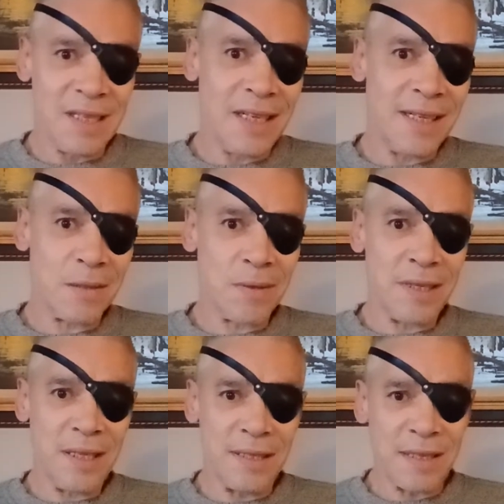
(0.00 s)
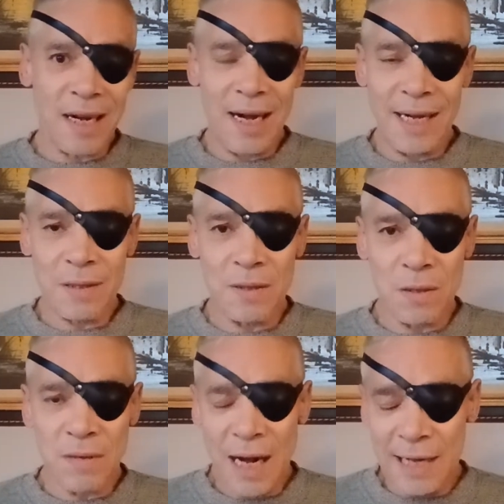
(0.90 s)
It is what it is. I don't
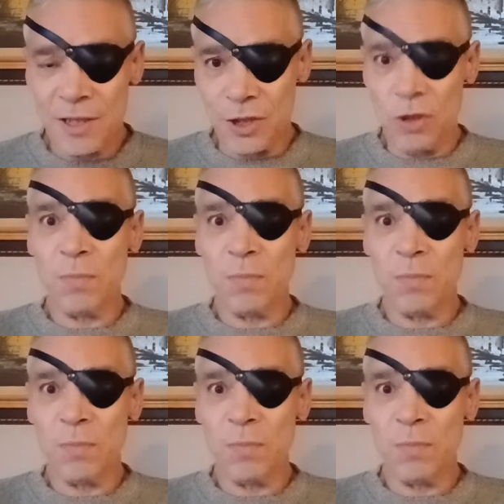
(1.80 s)
know. I do